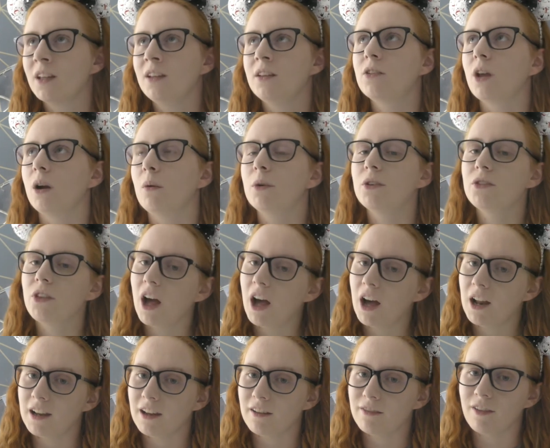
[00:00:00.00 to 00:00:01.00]
So it was the
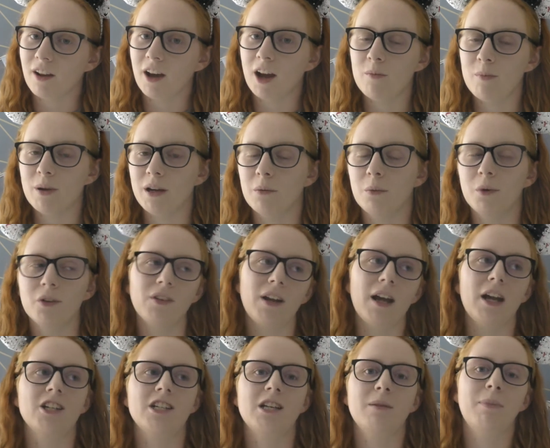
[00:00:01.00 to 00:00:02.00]
earlier flight, but it wasn't
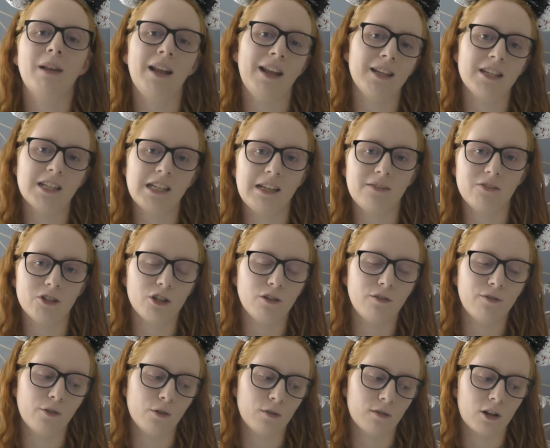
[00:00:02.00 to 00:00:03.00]
actually planned to leave until
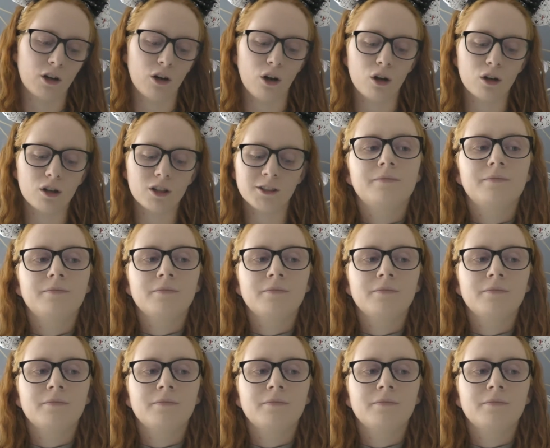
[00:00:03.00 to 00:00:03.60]
4 o'clock.